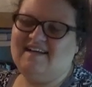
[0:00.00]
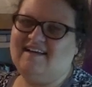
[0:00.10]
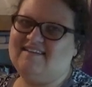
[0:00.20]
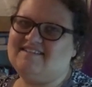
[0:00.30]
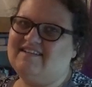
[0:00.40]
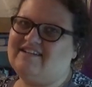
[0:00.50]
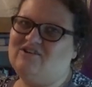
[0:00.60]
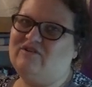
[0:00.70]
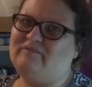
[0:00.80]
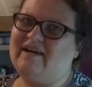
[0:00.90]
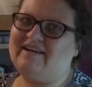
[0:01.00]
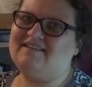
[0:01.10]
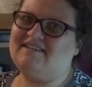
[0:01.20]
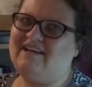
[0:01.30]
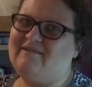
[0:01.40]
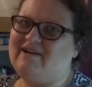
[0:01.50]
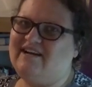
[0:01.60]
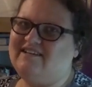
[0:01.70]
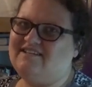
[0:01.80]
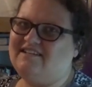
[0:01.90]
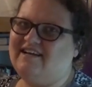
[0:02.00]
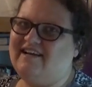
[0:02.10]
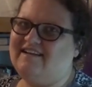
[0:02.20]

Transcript: it's like going back in time, kinda,